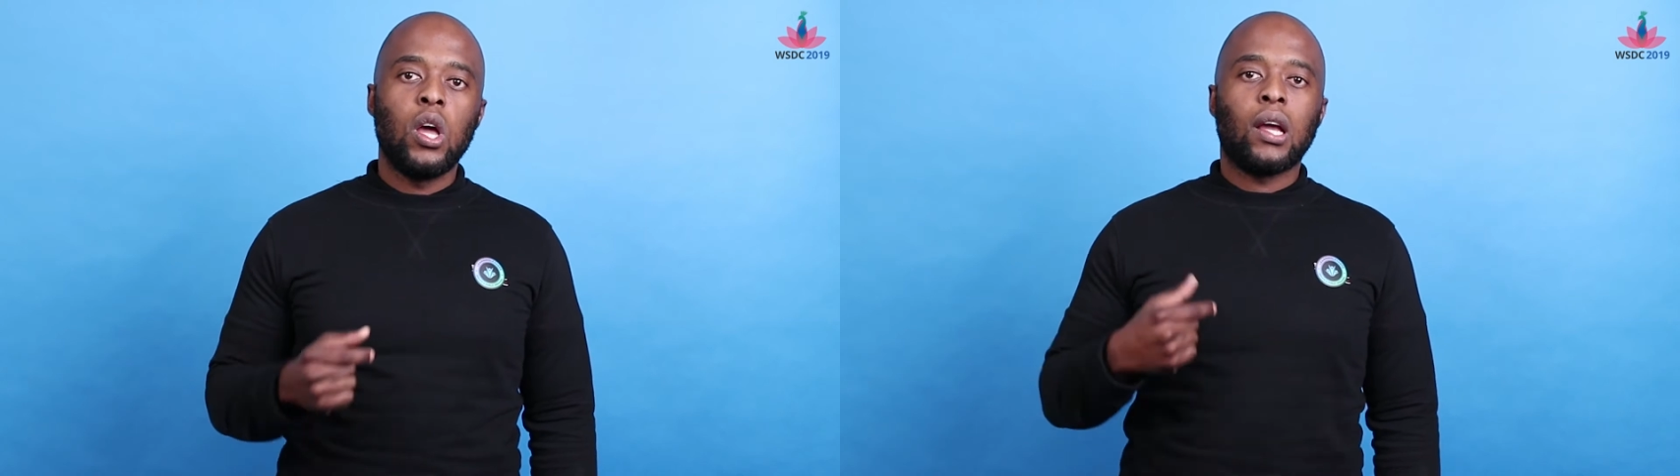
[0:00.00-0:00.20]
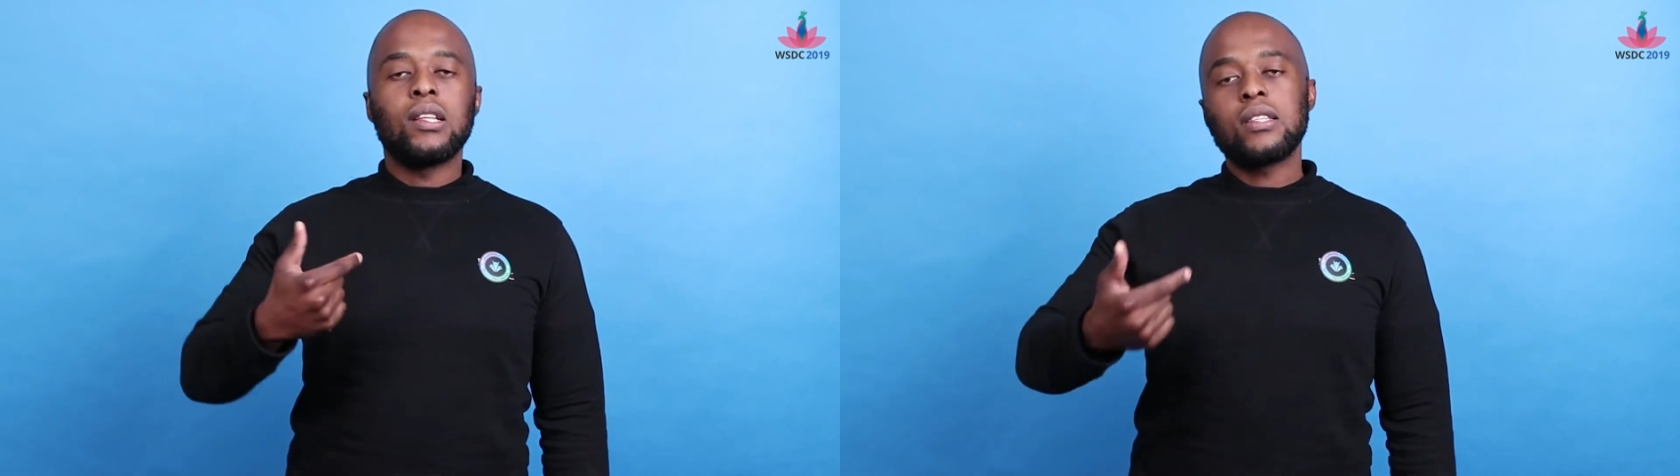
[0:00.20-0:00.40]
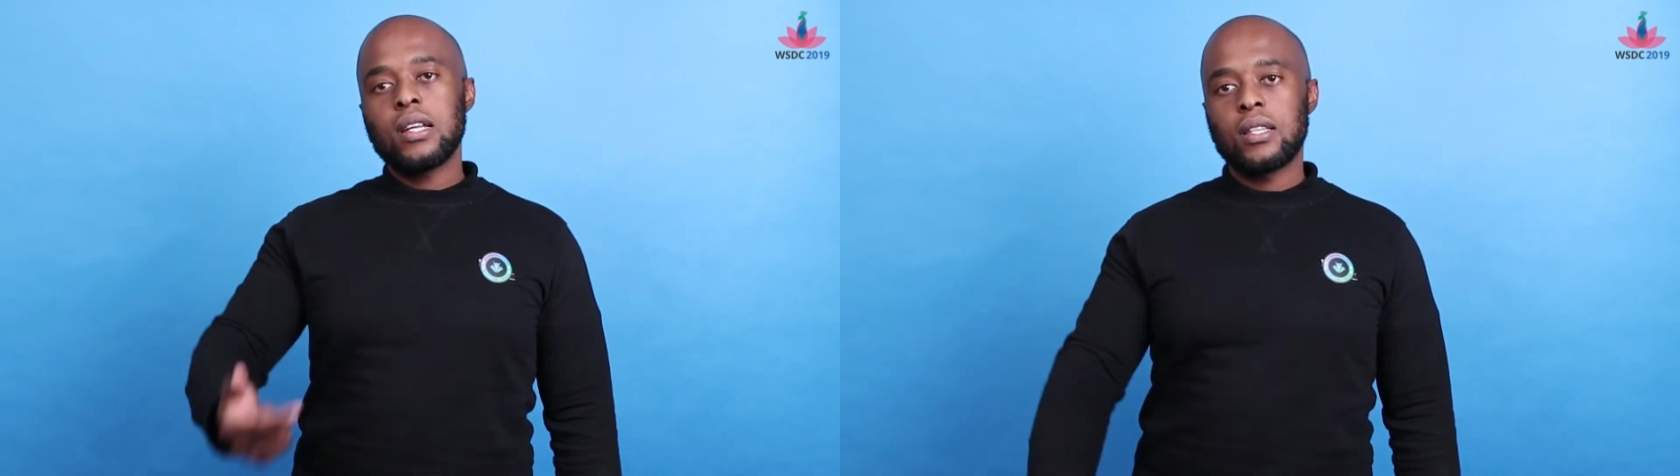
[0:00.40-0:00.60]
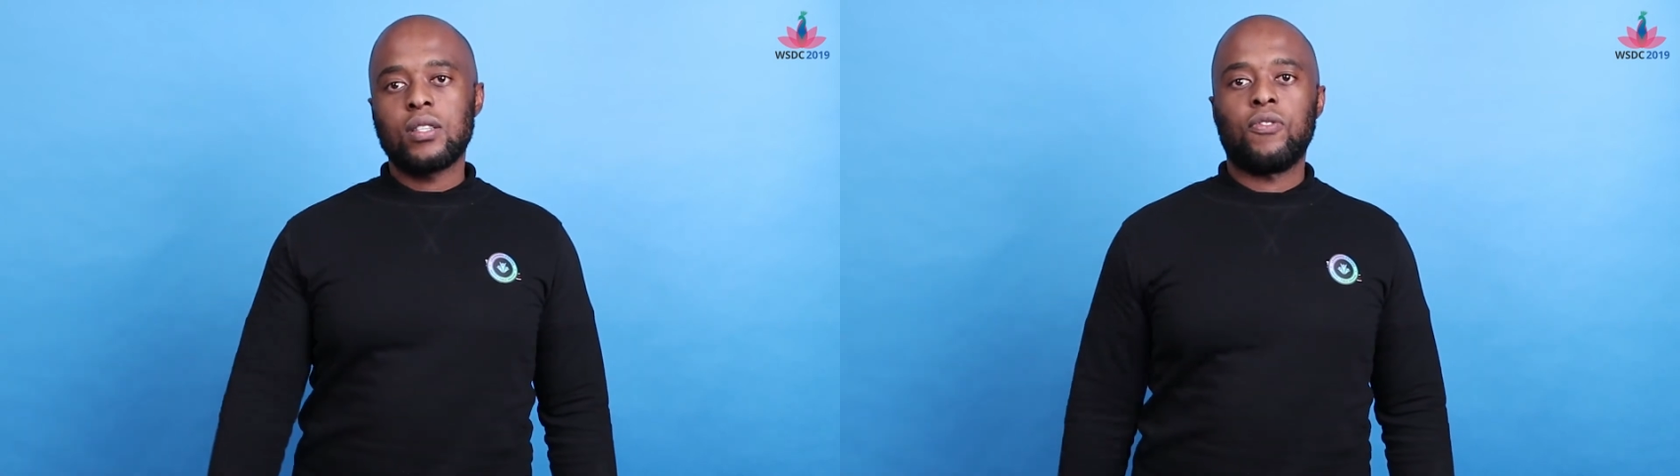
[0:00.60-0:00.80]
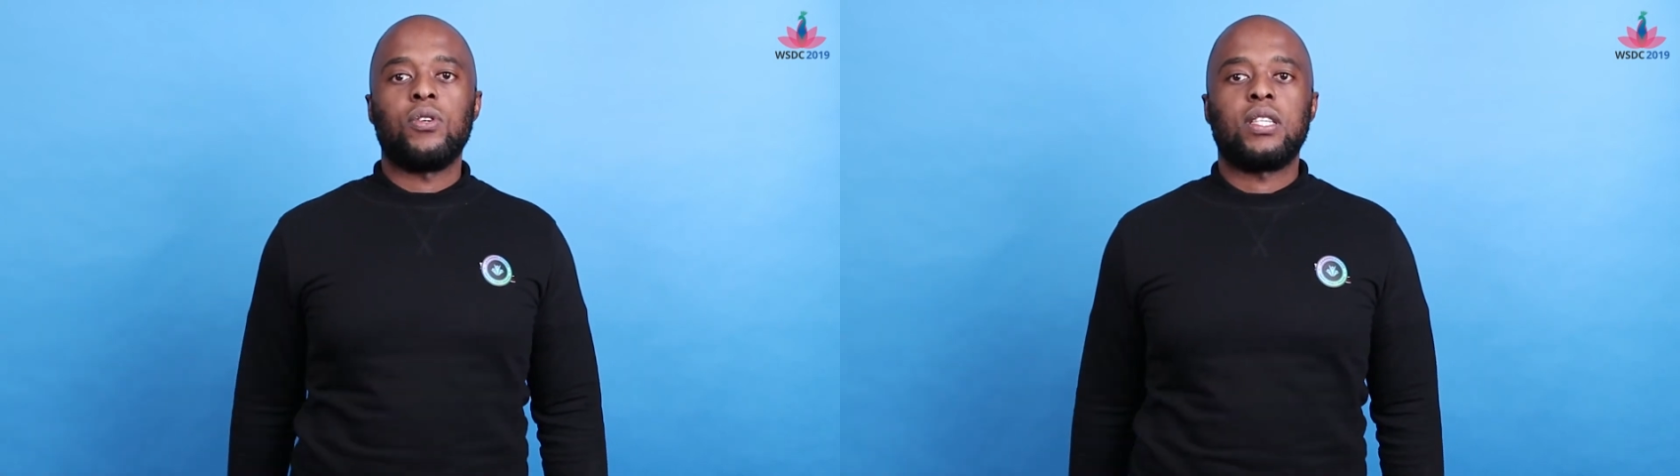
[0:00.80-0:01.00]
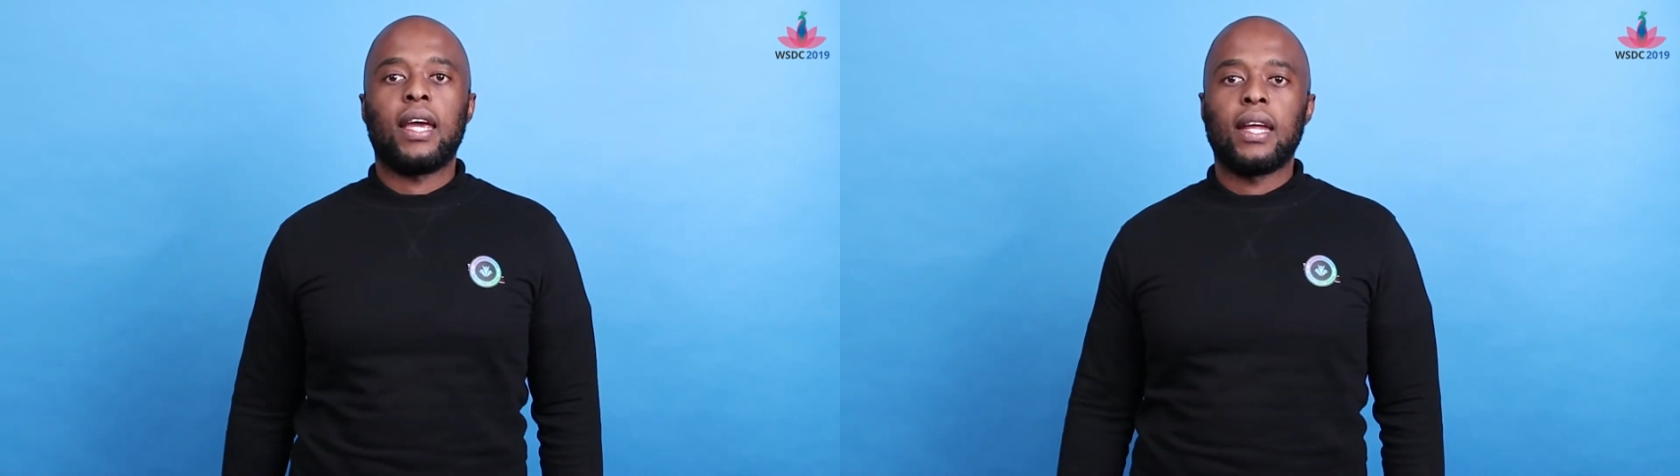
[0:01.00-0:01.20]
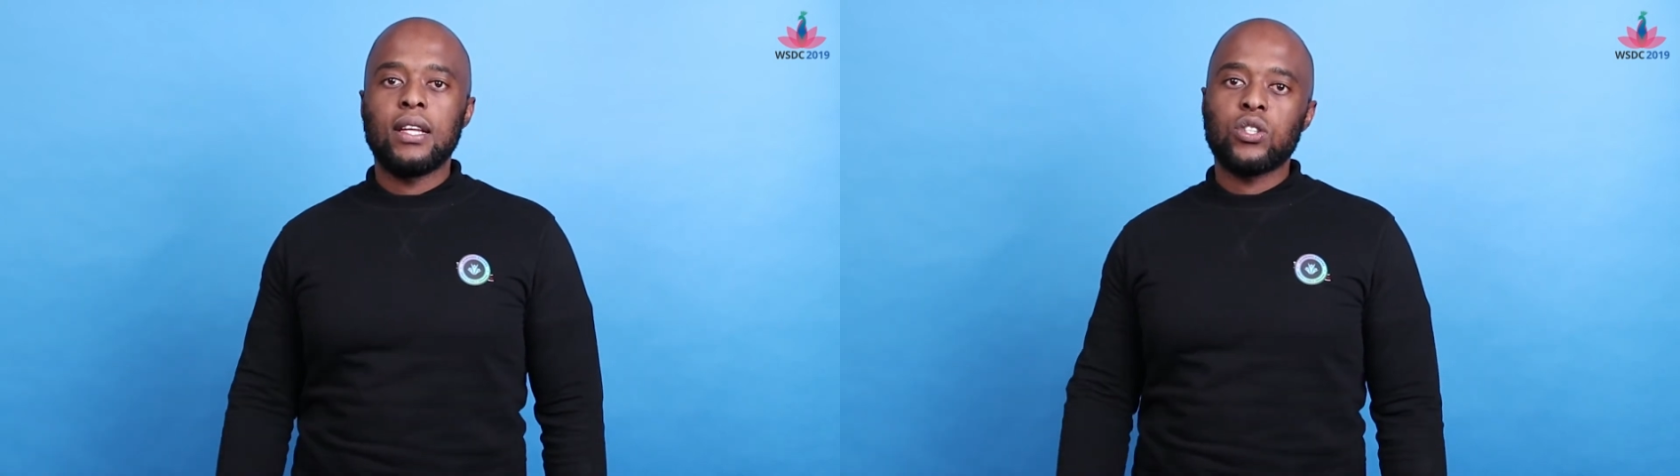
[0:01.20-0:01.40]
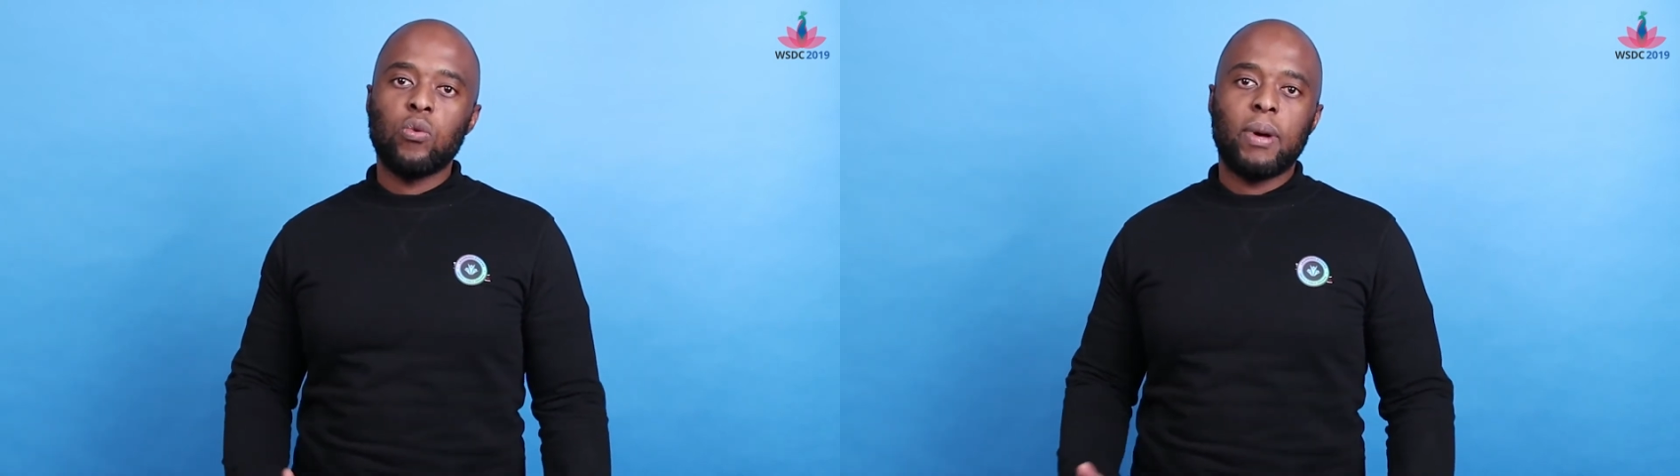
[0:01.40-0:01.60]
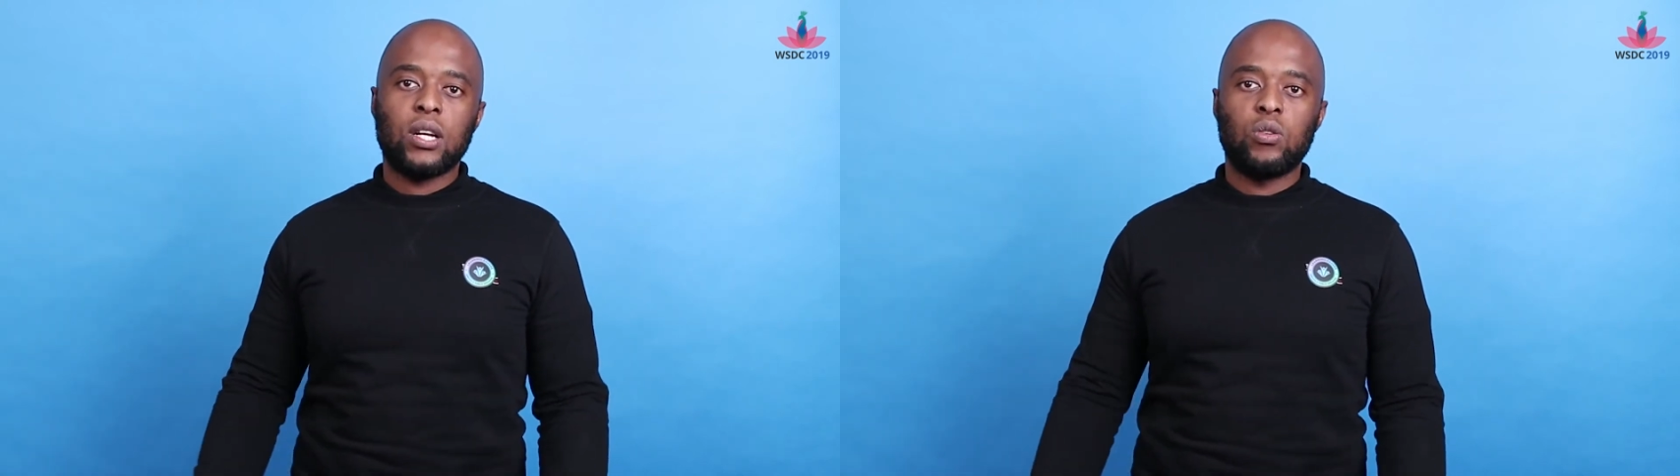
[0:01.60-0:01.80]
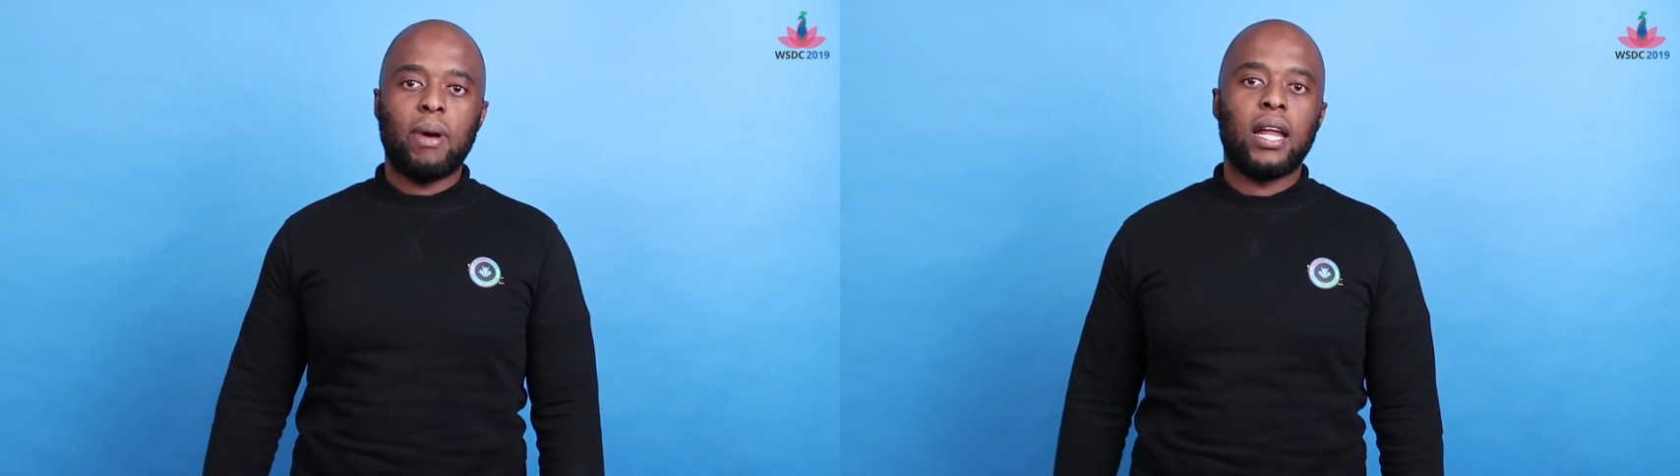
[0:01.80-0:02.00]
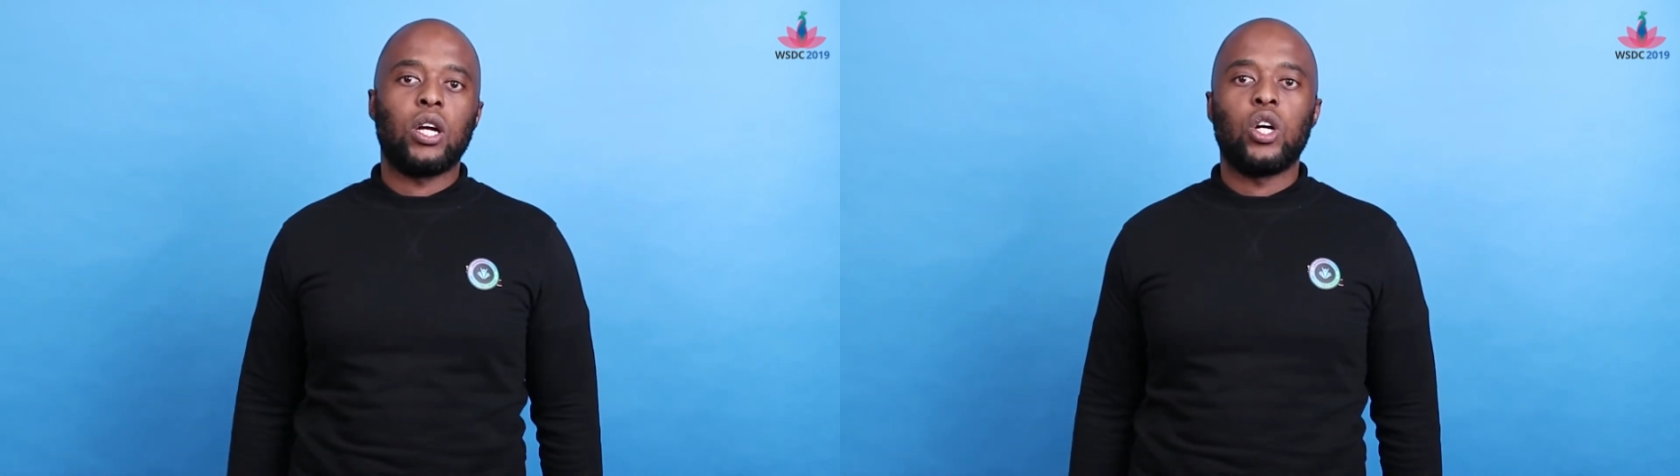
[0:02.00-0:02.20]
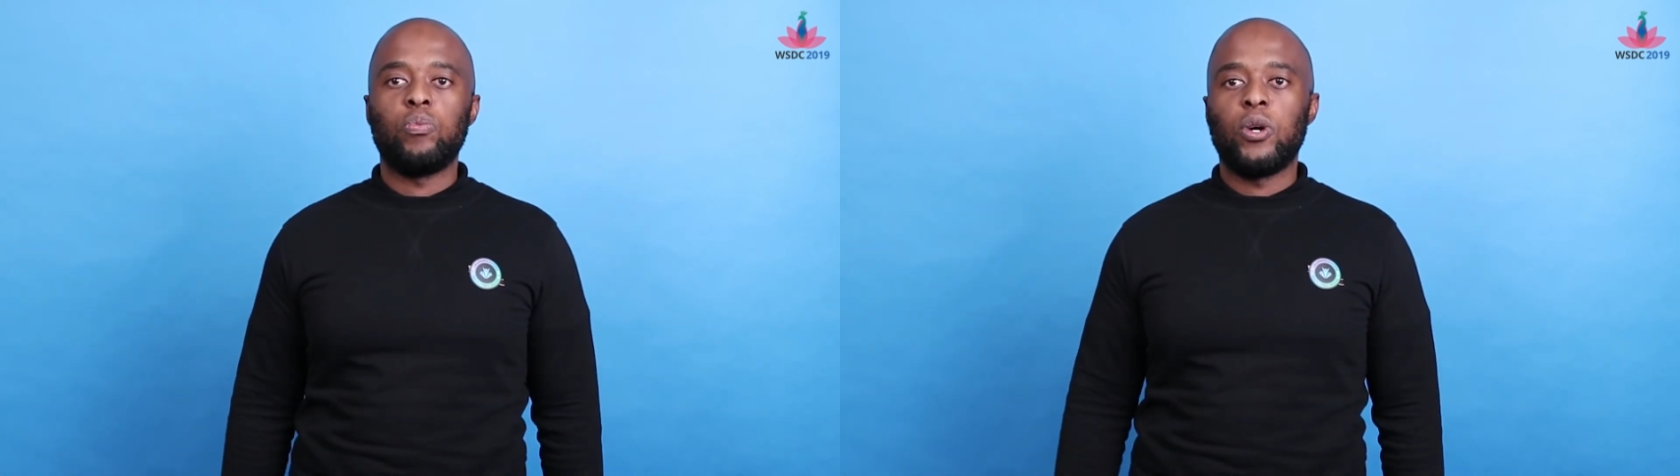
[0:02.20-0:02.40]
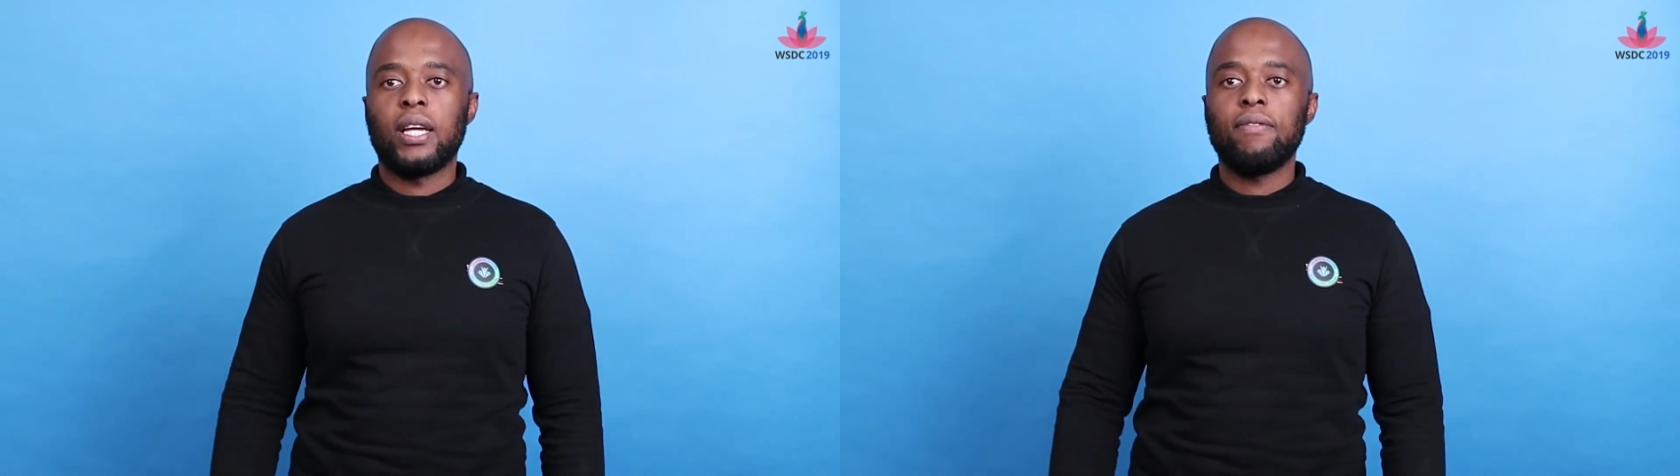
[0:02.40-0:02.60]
Consider this for a second. Let's go back to banning homework.